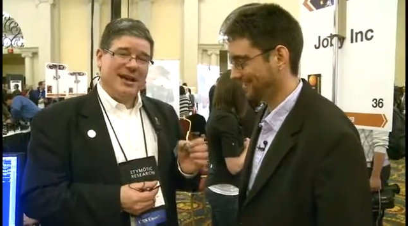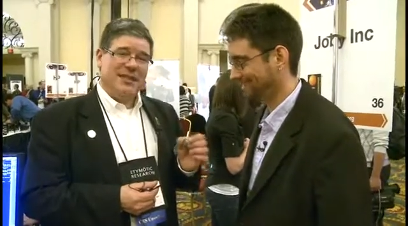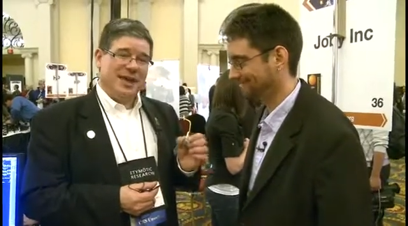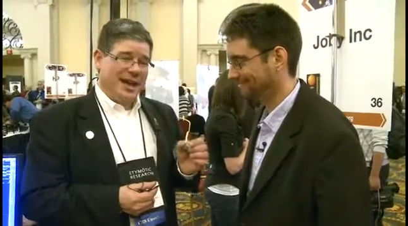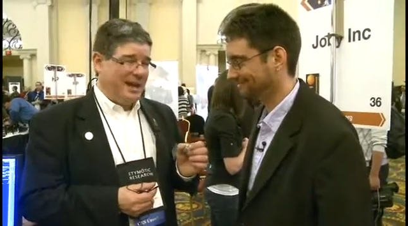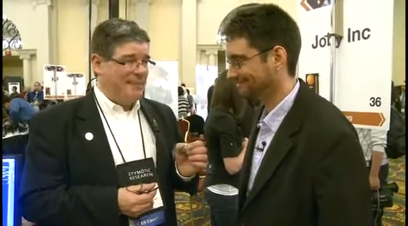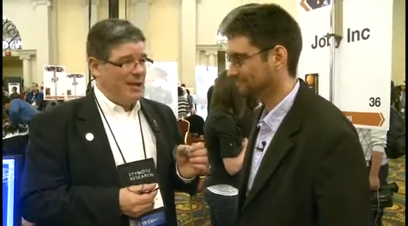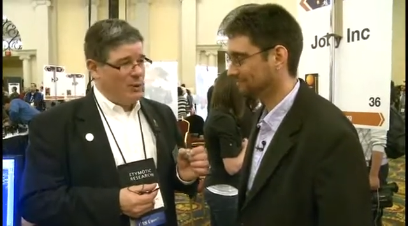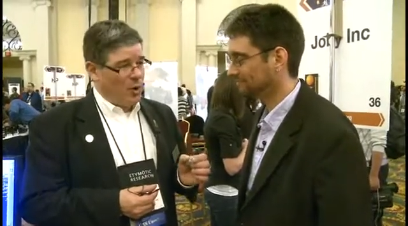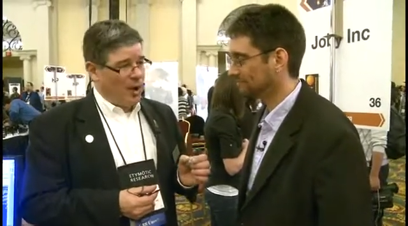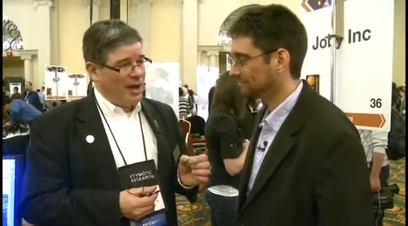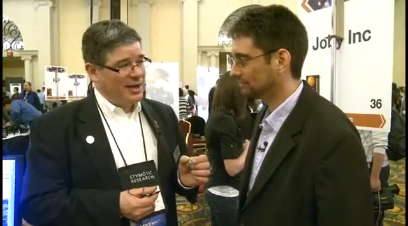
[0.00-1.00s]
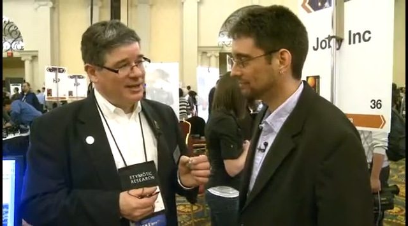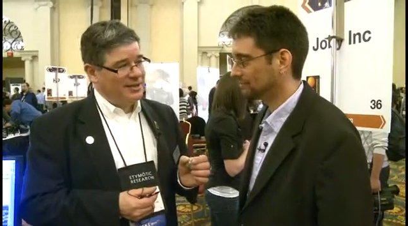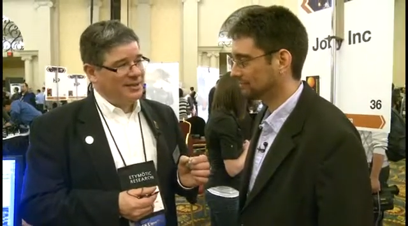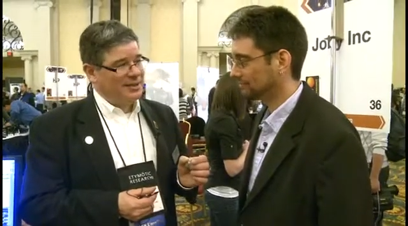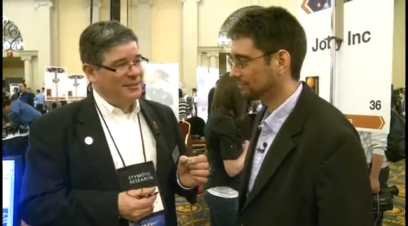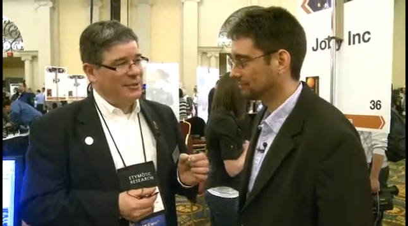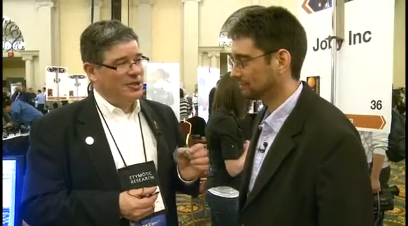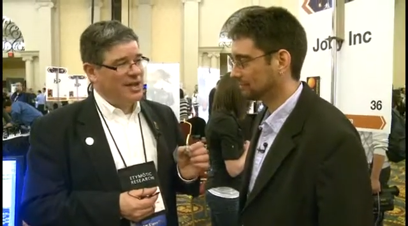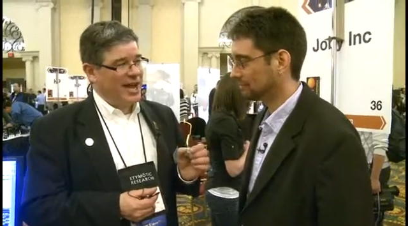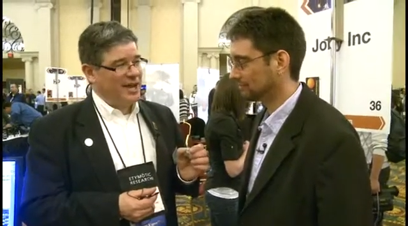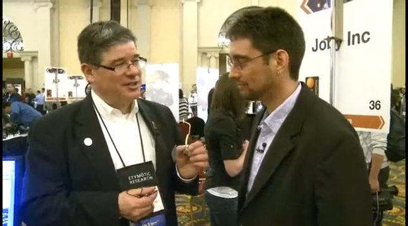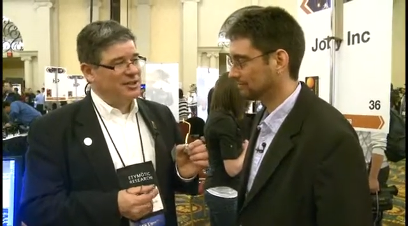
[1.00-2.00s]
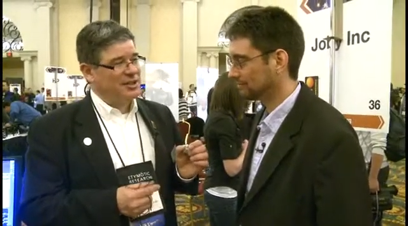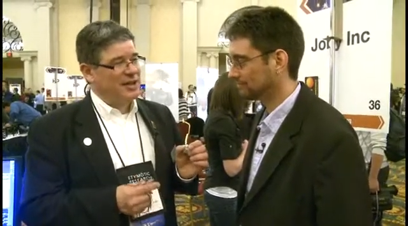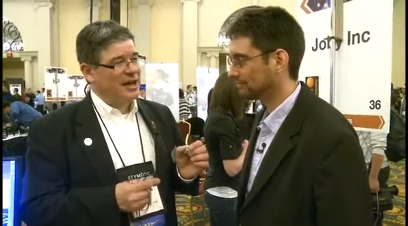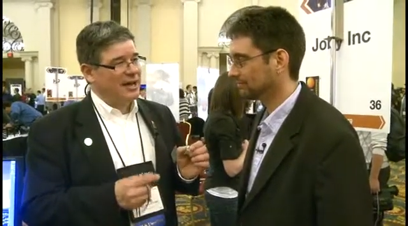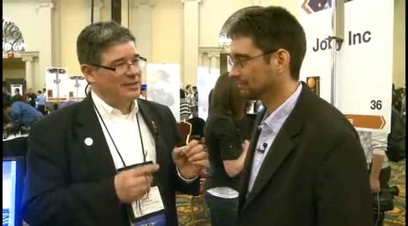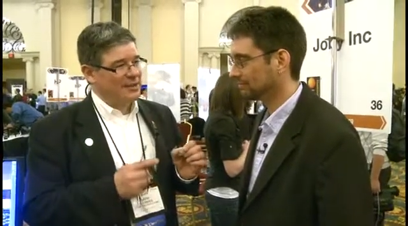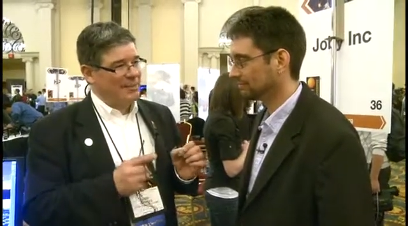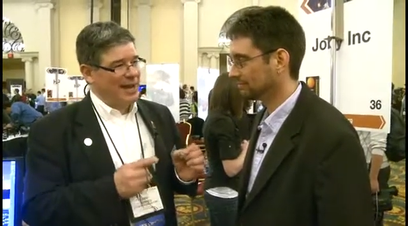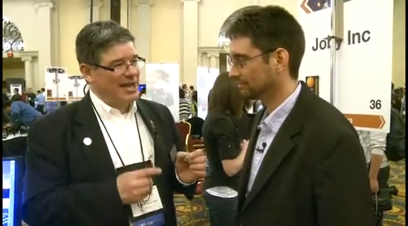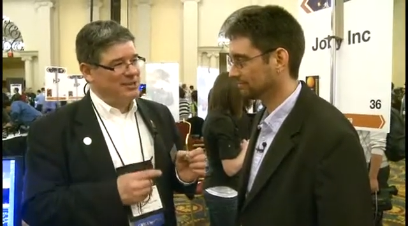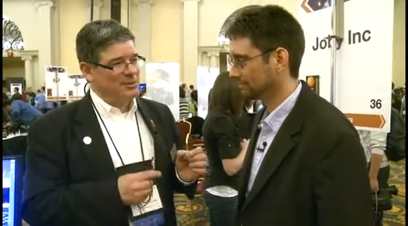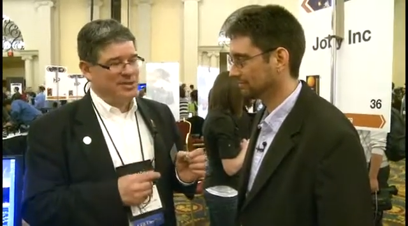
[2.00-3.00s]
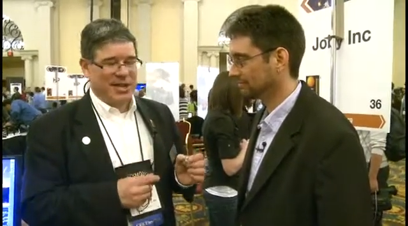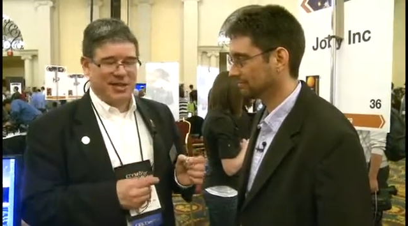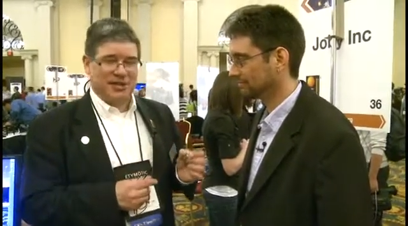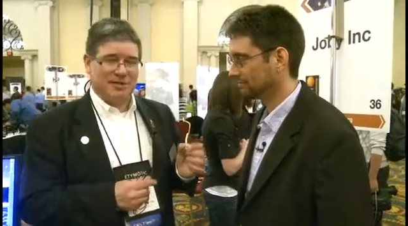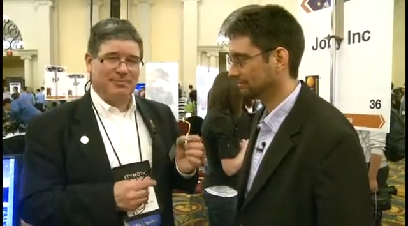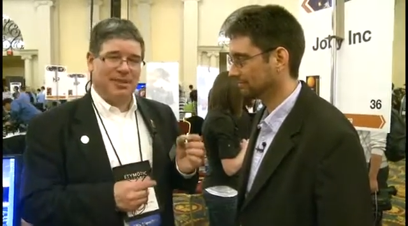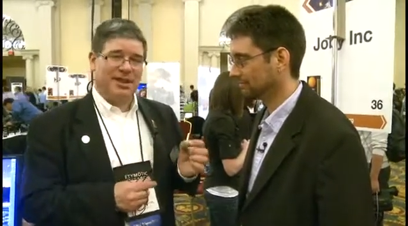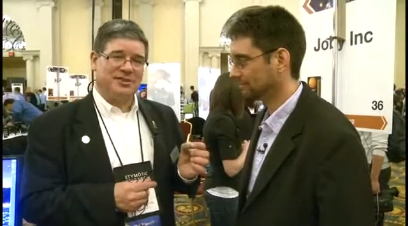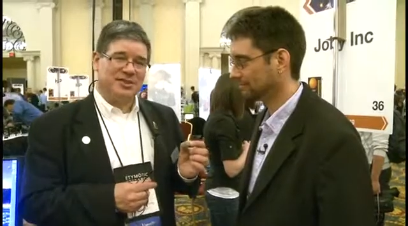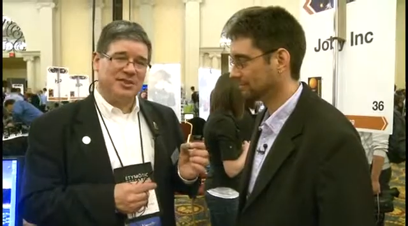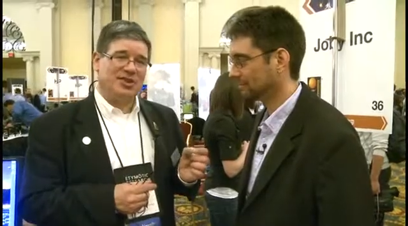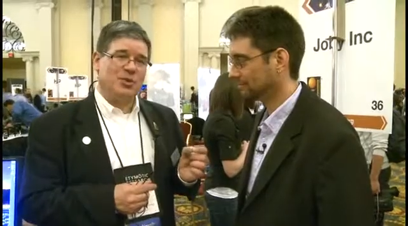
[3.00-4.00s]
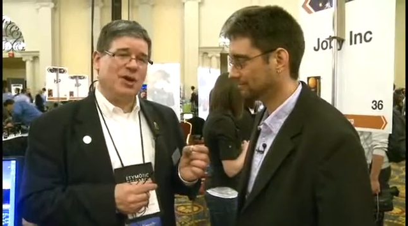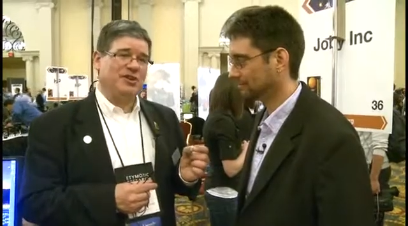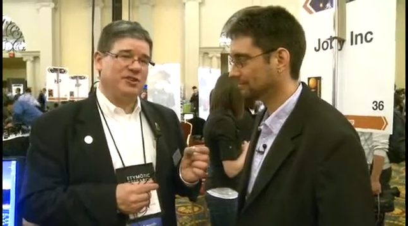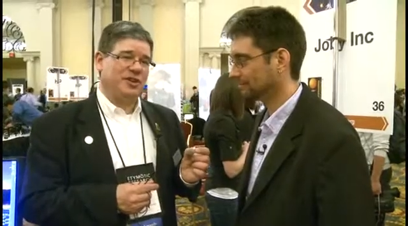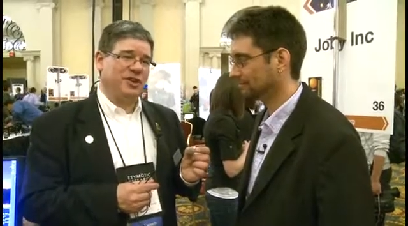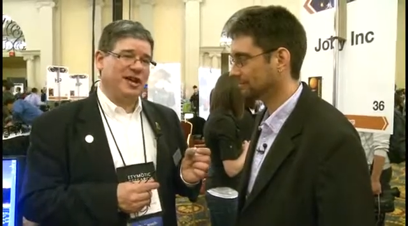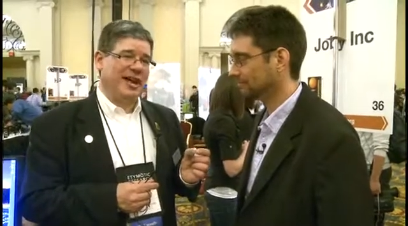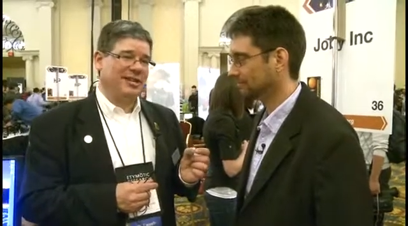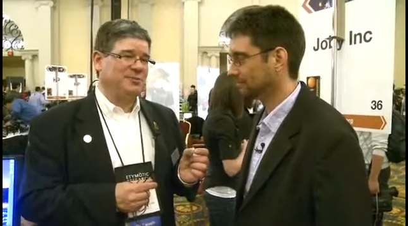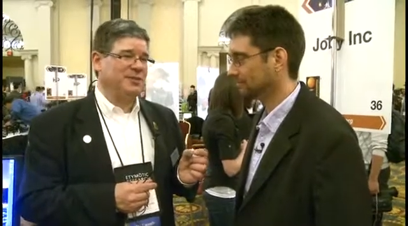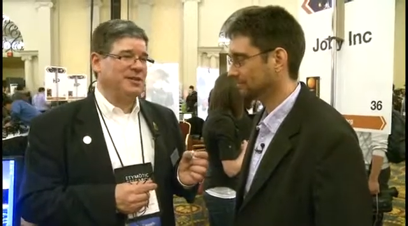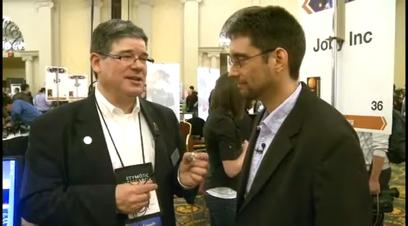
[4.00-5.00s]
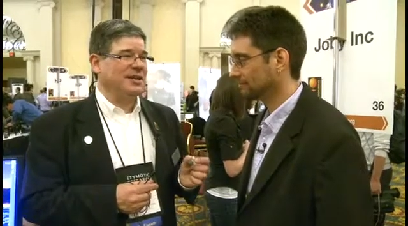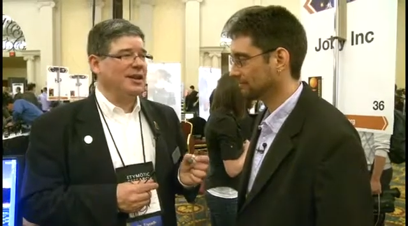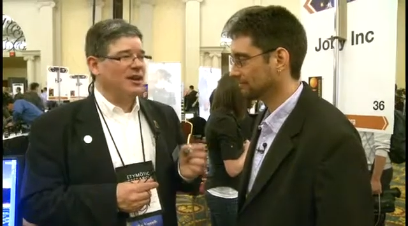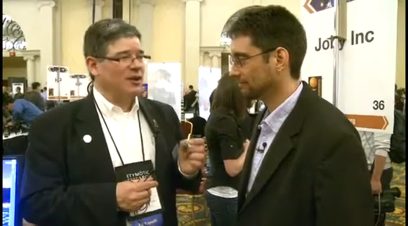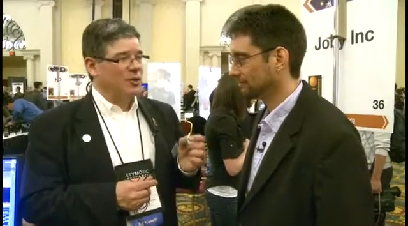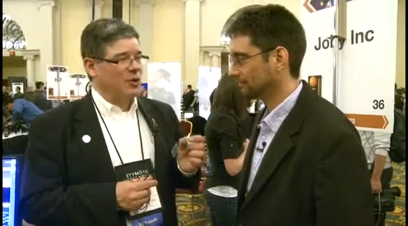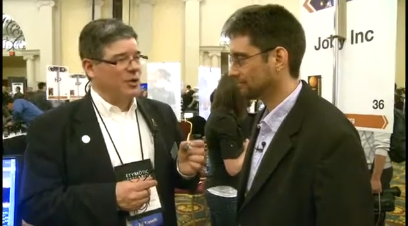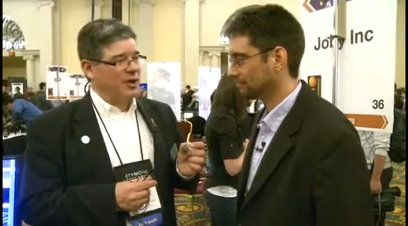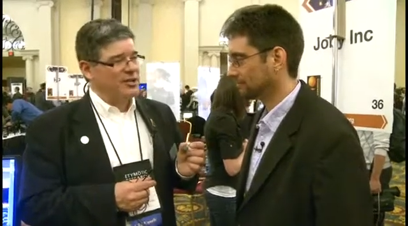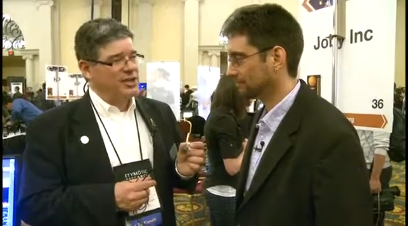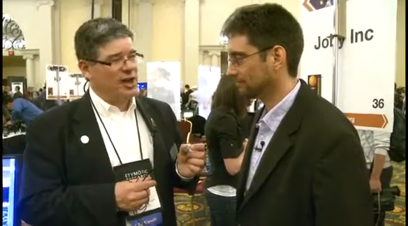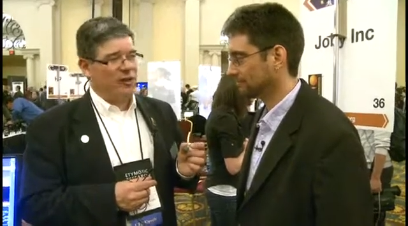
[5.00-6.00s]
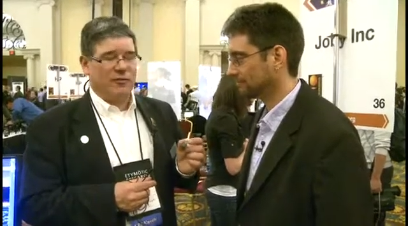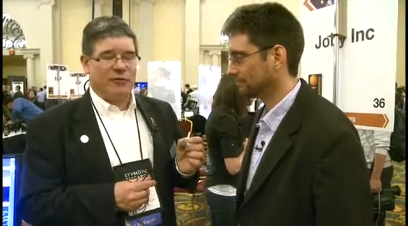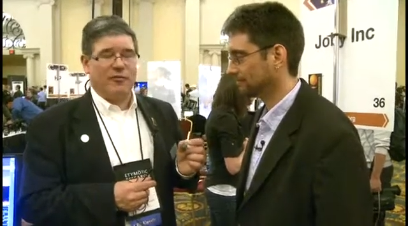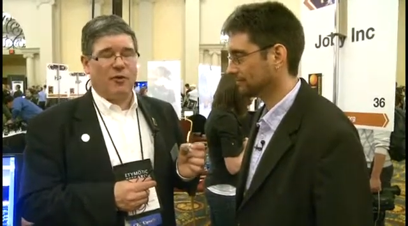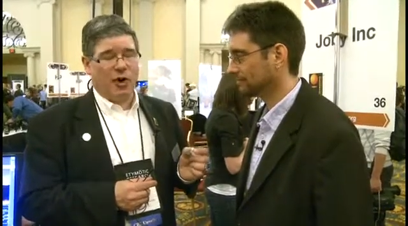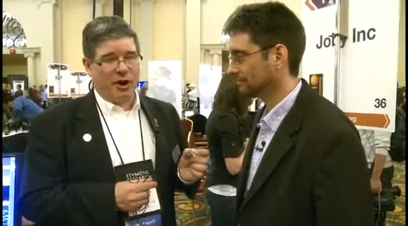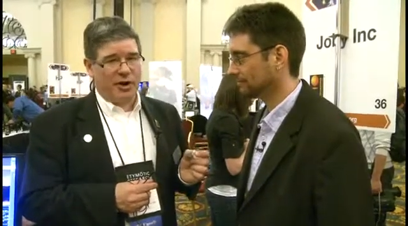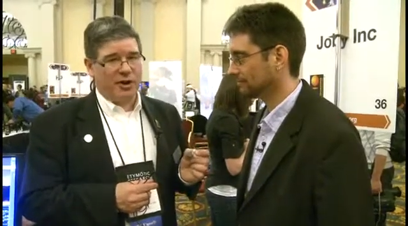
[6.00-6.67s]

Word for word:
Speaker 1: The EB1, which has the blast protection plus situational enhancement, will retail for $449.